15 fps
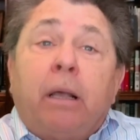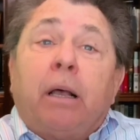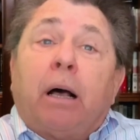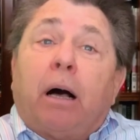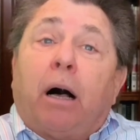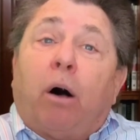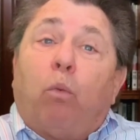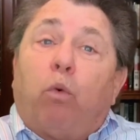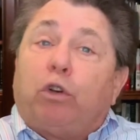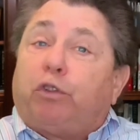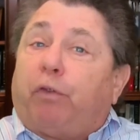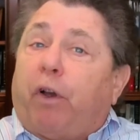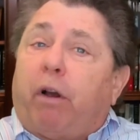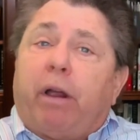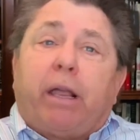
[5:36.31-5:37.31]
was
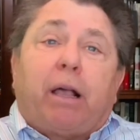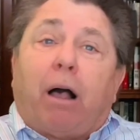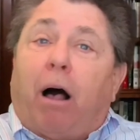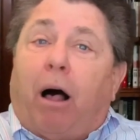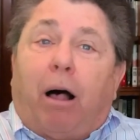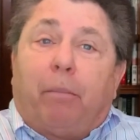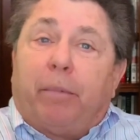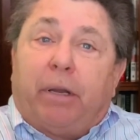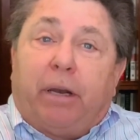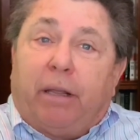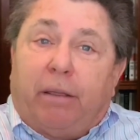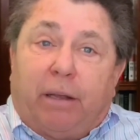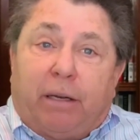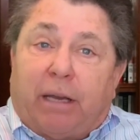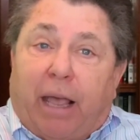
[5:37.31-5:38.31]
very common in
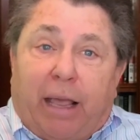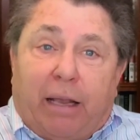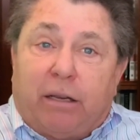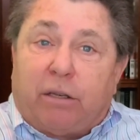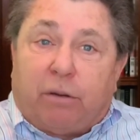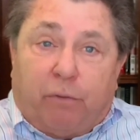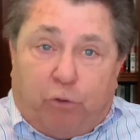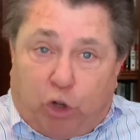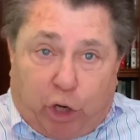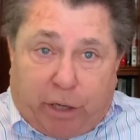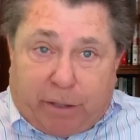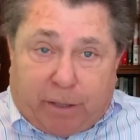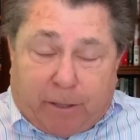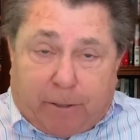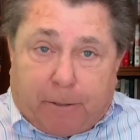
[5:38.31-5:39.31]
the days of
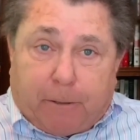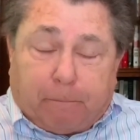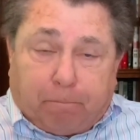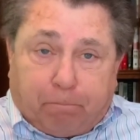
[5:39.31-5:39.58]
Jesus.